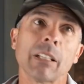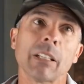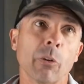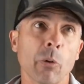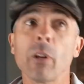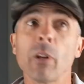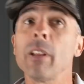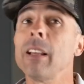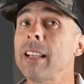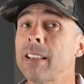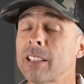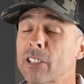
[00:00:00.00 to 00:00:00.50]
I'm
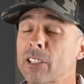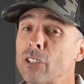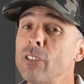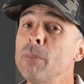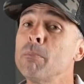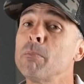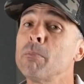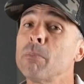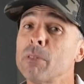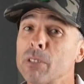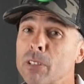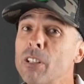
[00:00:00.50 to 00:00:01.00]
going to let
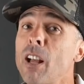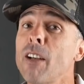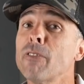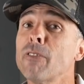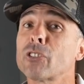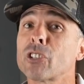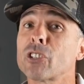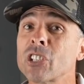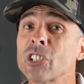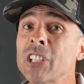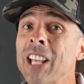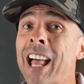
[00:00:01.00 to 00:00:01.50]
some
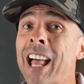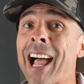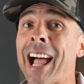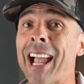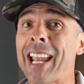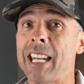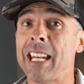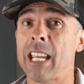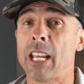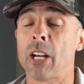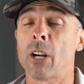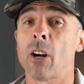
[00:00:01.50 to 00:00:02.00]
stuff
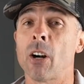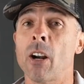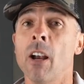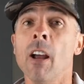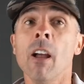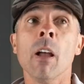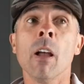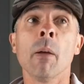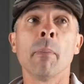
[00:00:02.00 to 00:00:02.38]
slide here